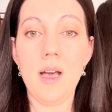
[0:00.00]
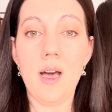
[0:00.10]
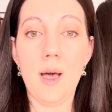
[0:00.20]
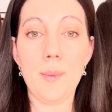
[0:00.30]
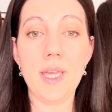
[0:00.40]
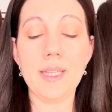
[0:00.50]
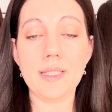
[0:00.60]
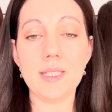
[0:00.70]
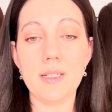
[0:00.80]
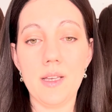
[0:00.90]
And
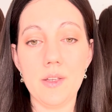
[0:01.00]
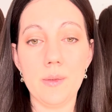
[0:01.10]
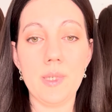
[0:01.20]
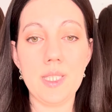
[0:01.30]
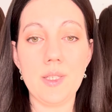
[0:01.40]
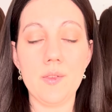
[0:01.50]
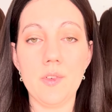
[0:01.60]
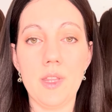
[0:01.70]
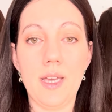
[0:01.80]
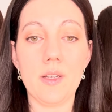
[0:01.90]
that's another reason
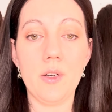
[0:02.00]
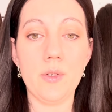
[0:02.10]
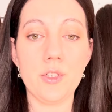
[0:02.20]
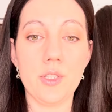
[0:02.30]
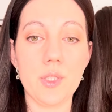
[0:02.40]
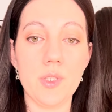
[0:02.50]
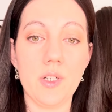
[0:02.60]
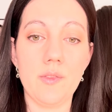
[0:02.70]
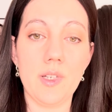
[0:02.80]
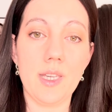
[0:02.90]
for that kosher
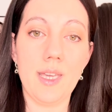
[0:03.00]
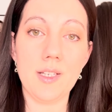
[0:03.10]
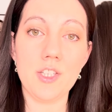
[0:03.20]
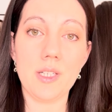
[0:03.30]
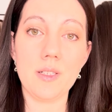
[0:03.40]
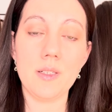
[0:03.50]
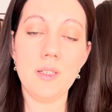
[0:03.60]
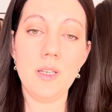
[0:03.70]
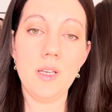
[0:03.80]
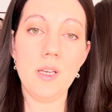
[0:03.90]
certification.
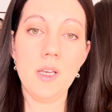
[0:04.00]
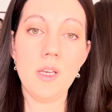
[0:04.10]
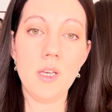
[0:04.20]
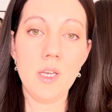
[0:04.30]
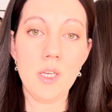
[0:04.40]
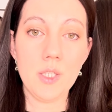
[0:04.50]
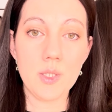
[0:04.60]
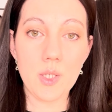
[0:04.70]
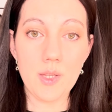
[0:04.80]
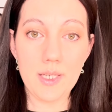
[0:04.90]

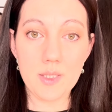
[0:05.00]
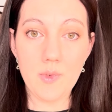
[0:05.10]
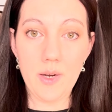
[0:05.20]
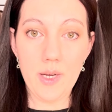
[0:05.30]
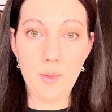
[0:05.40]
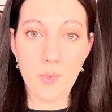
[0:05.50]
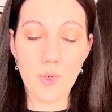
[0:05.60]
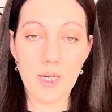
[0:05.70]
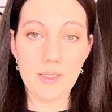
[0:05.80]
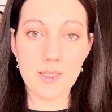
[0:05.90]
So that's very
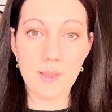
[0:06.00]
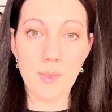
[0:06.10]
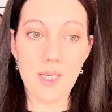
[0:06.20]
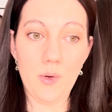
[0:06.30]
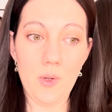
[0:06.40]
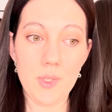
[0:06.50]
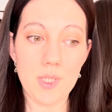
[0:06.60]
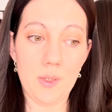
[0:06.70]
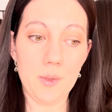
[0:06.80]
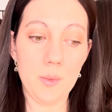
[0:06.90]
important to me
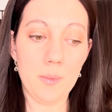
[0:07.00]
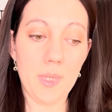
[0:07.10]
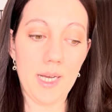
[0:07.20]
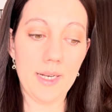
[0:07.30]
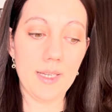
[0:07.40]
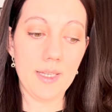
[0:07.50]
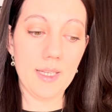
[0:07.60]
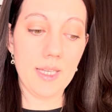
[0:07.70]
also. But